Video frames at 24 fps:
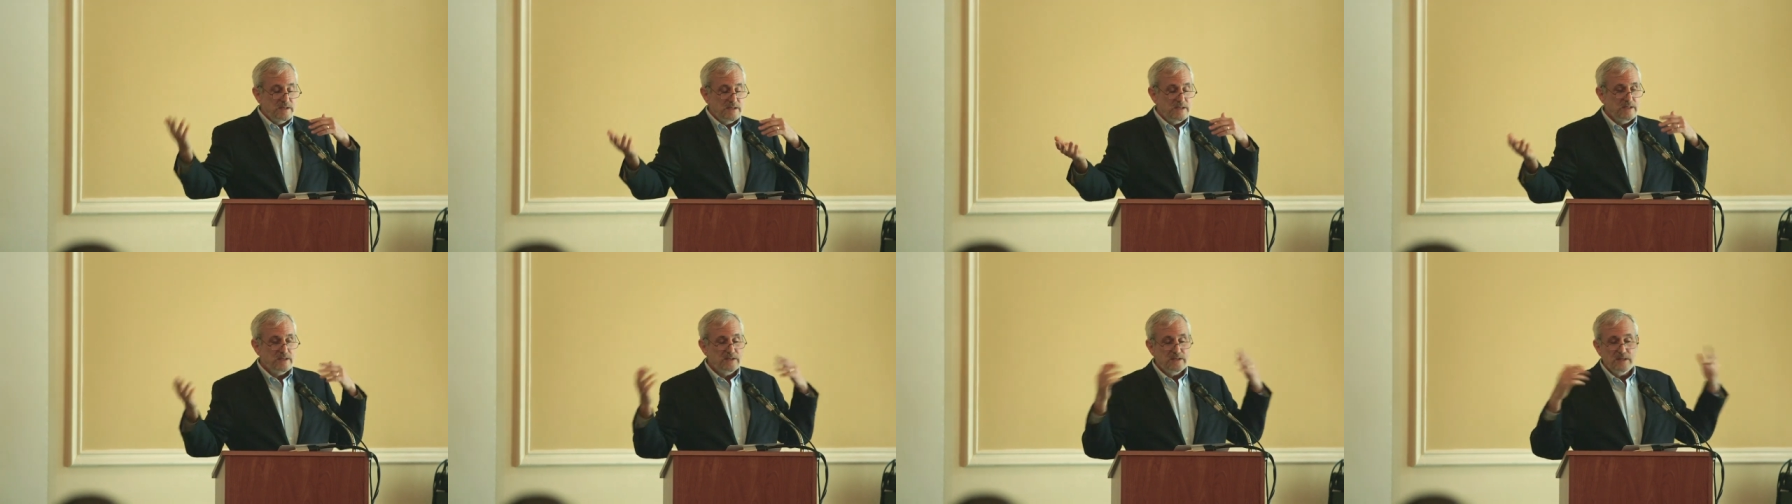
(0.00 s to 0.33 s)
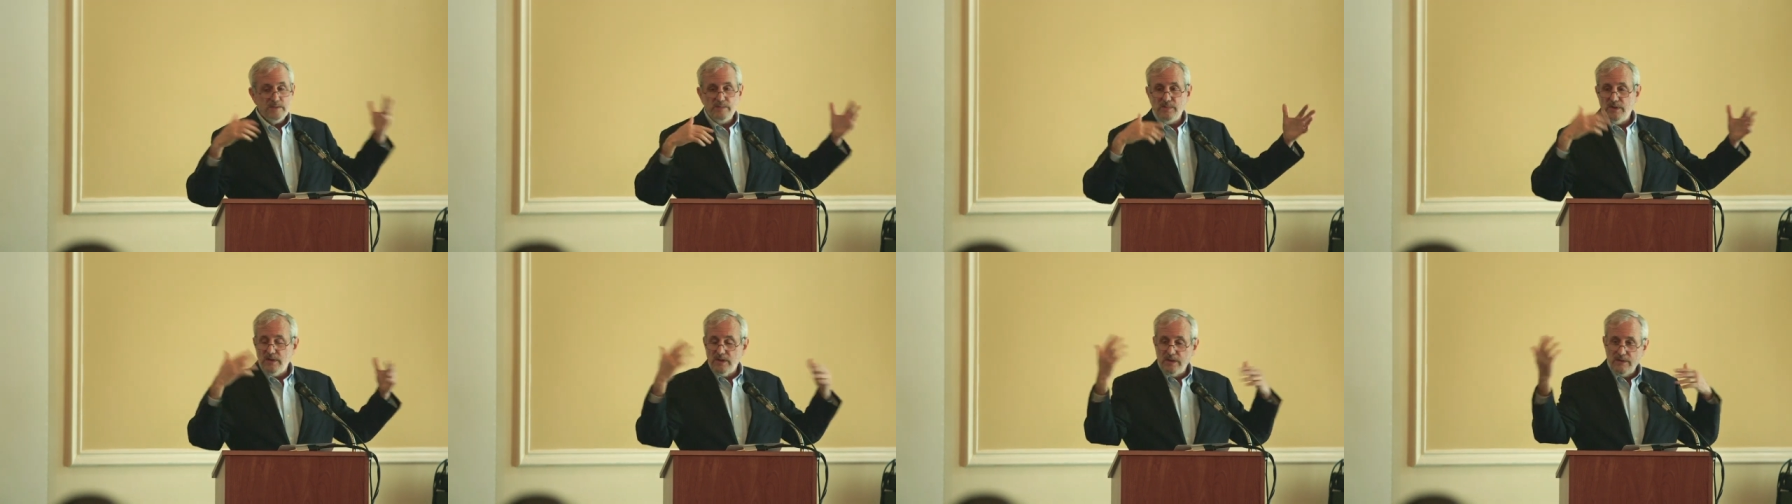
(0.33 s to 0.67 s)

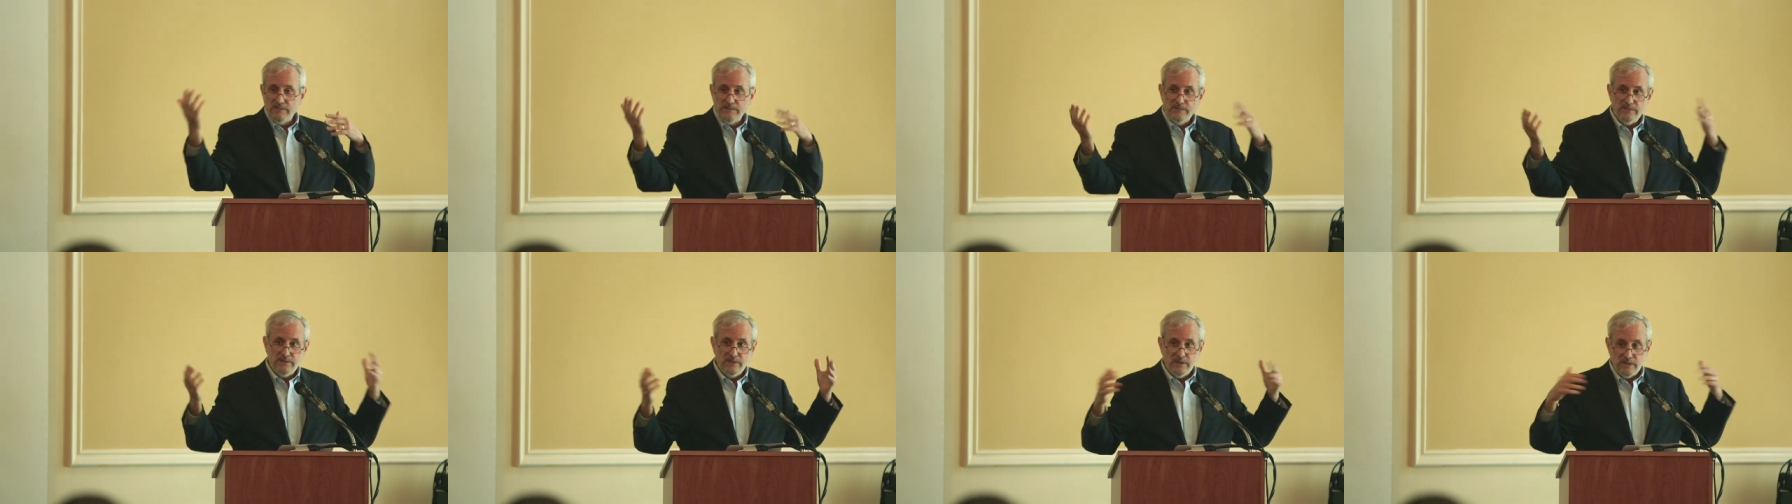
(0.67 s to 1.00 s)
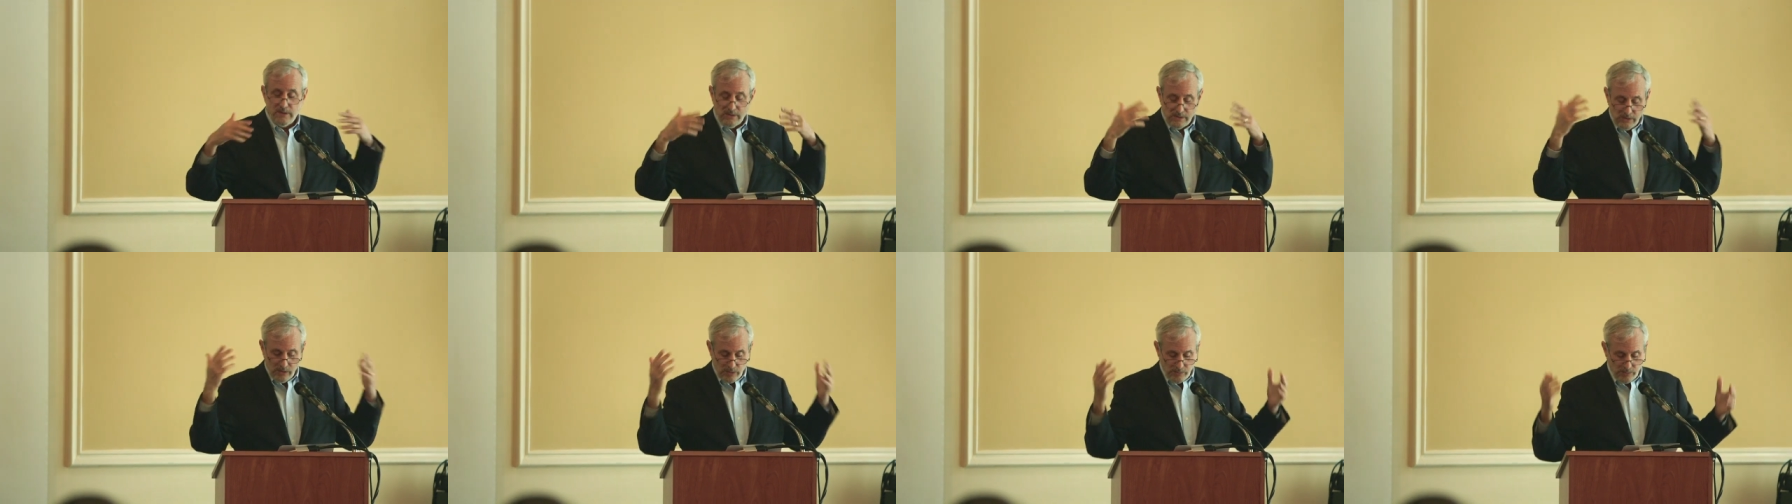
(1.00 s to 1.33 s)
system of uh,
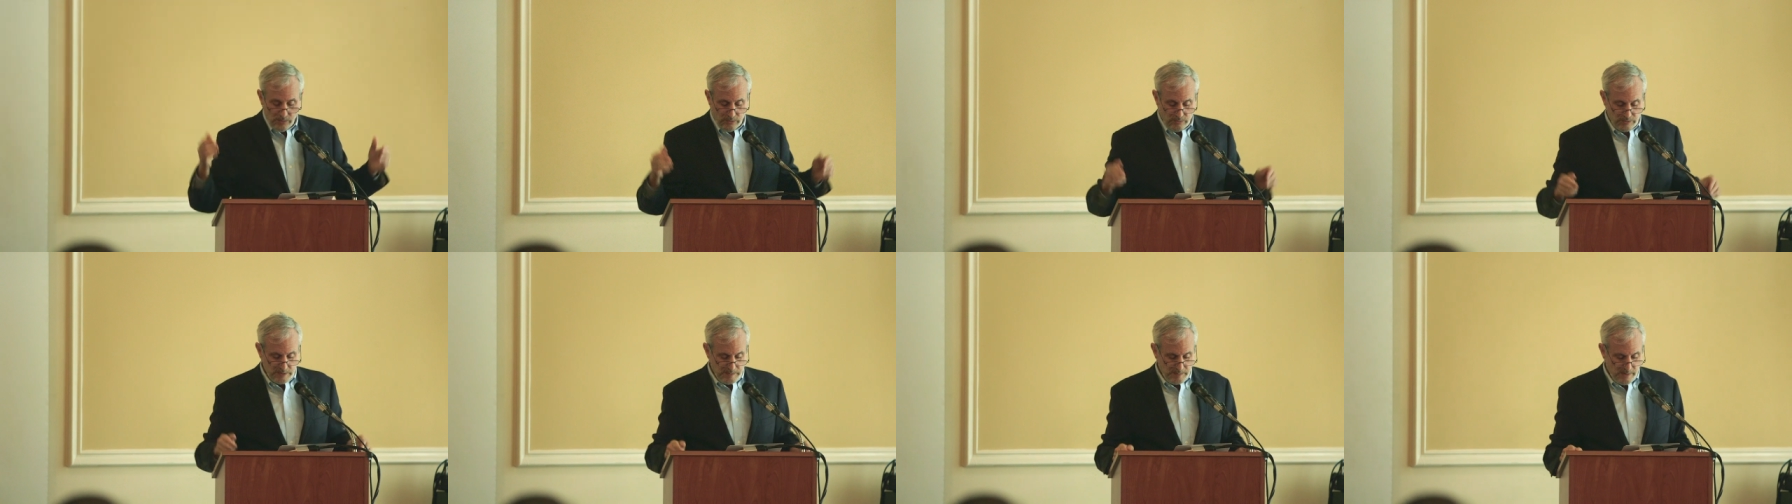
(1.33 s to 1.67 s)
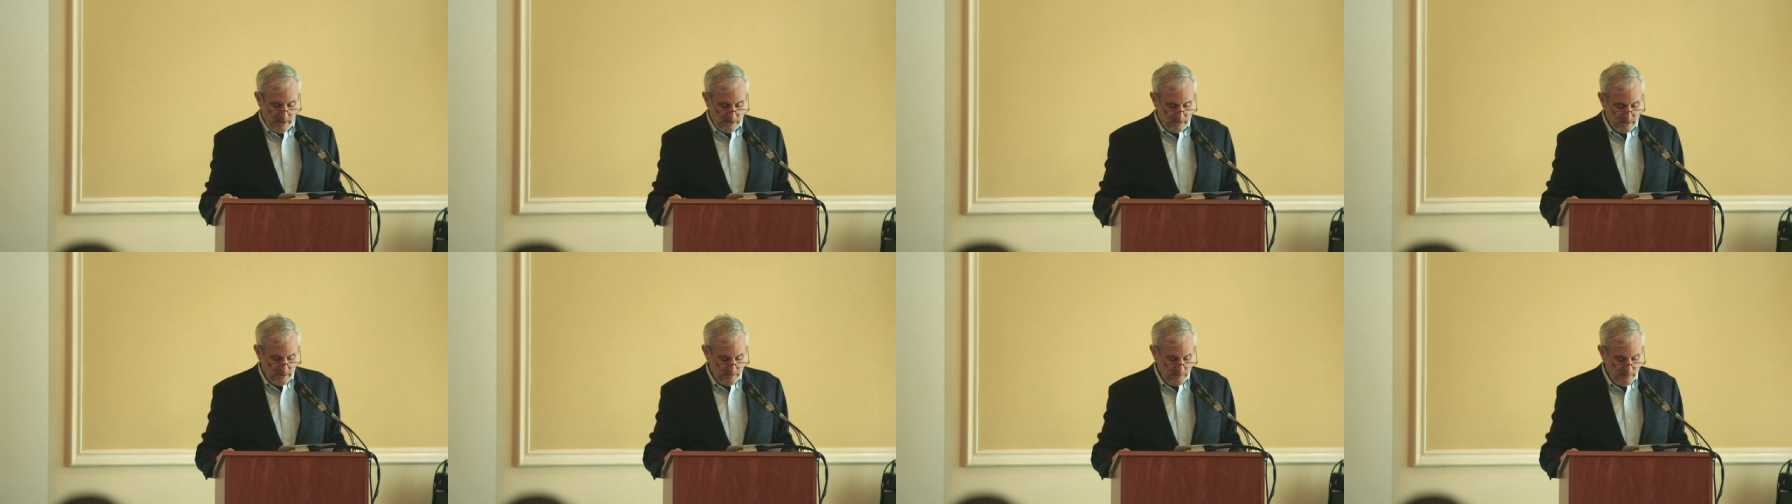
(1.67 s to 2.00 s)
global
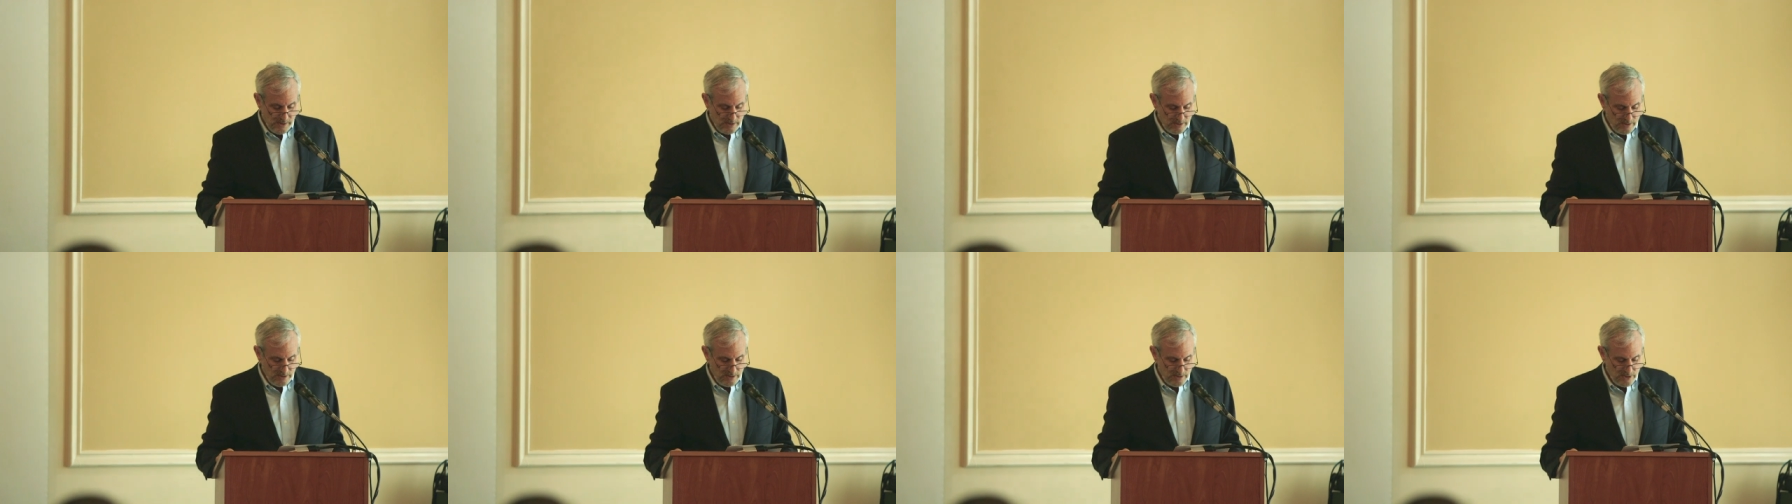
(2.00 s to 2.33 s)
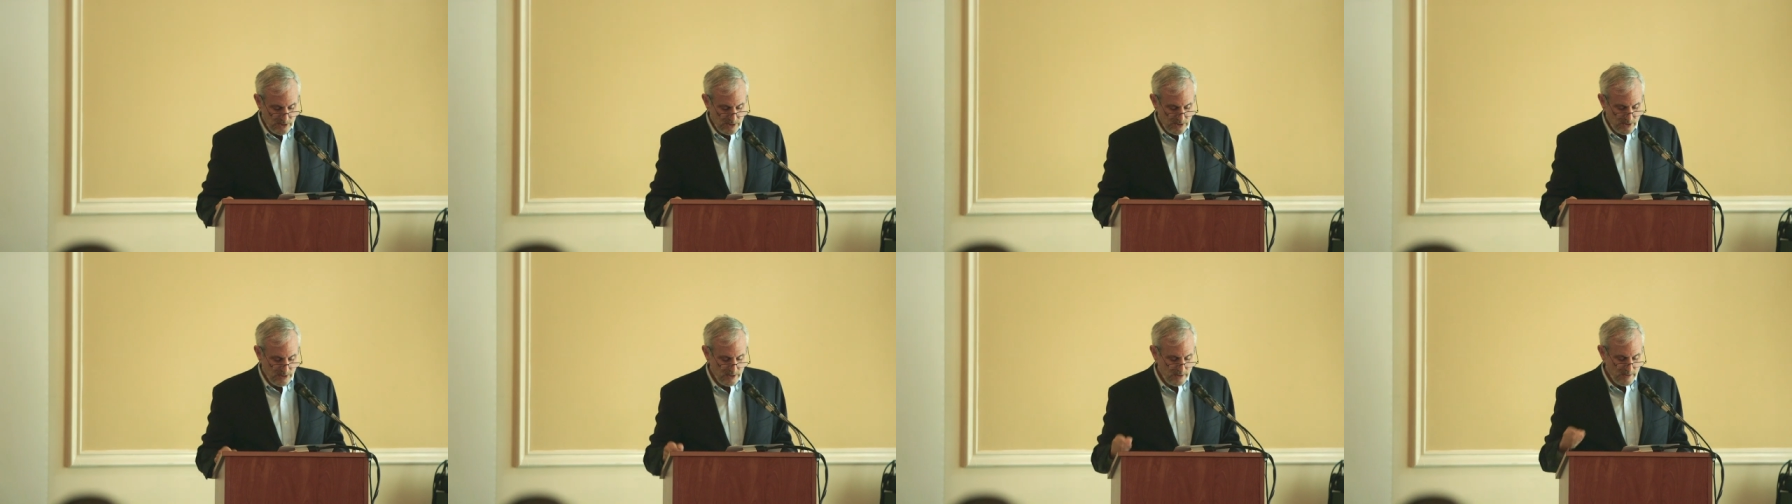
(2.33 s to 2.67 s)
responsibility
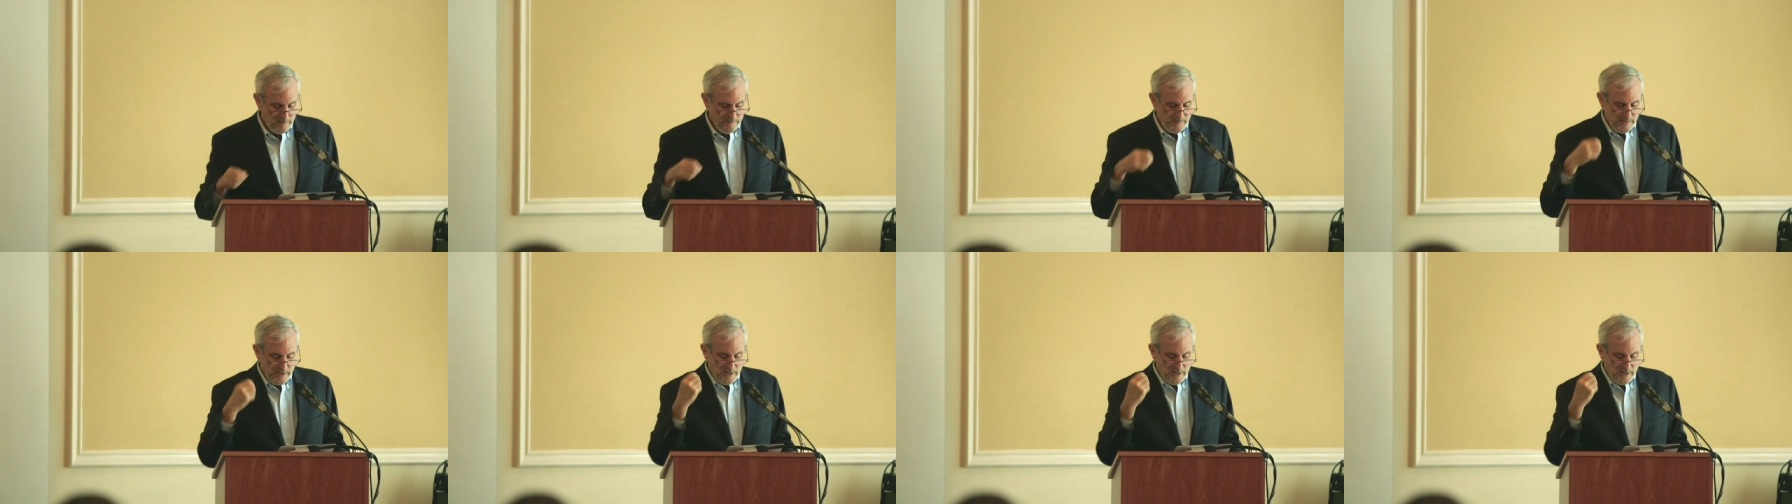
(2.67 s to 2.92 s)
sharing.